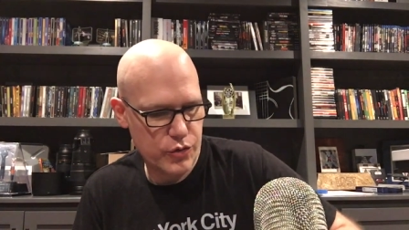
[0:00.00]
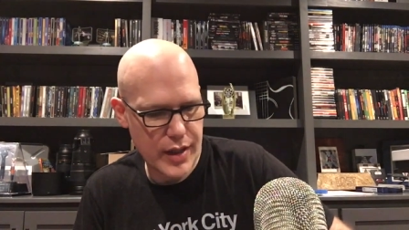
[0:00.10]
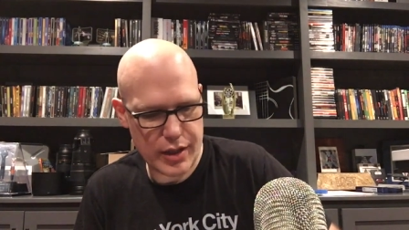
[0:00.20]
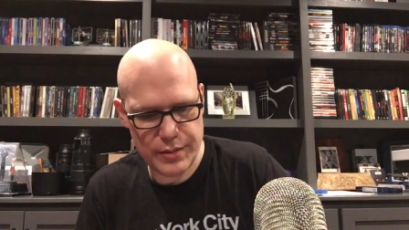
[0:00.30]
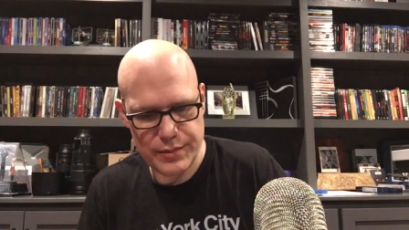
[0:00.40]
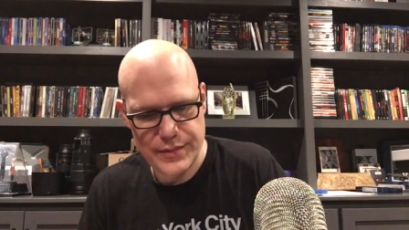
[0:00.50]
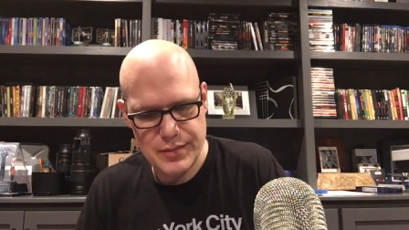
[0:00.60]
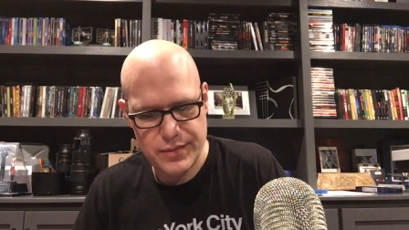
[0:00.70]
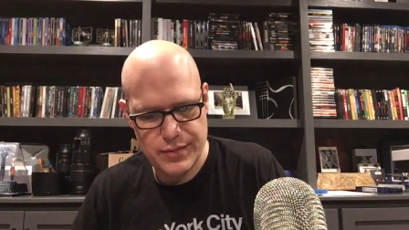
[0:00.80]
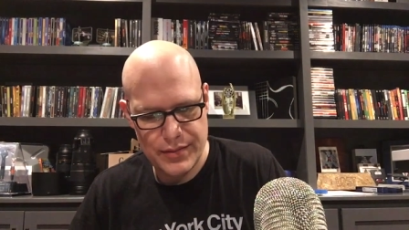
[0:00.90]
Dweller.
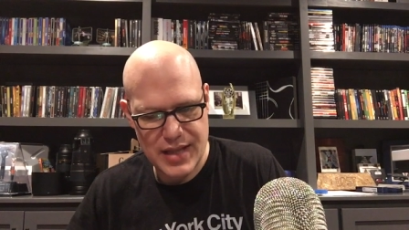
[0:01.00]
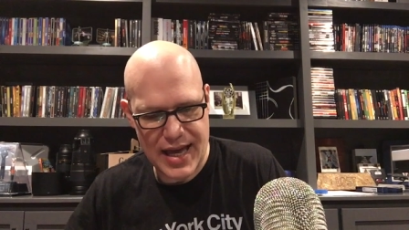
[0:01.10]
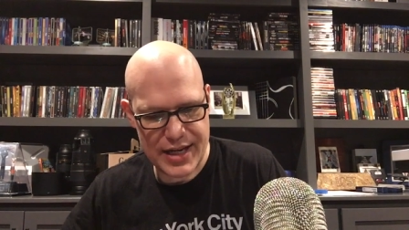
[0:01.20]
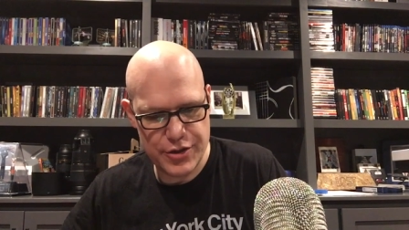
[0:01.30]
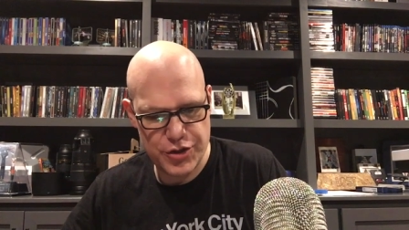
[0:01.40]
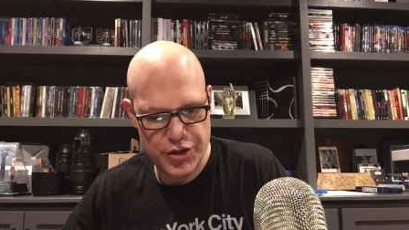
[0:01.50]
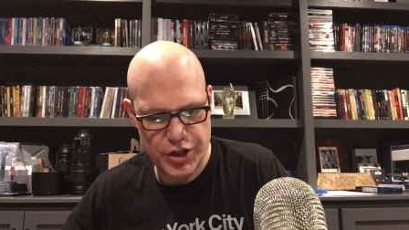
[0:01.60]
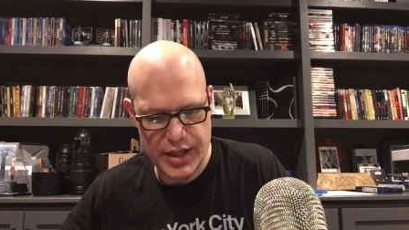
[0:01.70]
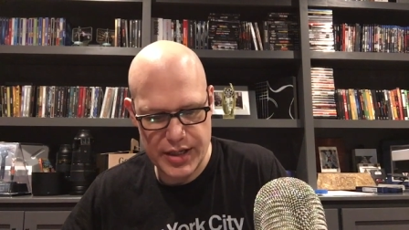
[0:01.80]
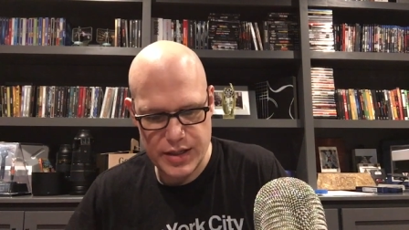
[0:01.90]
That is
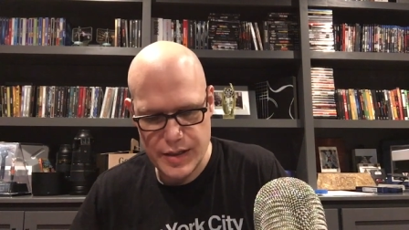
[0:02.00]
Chud.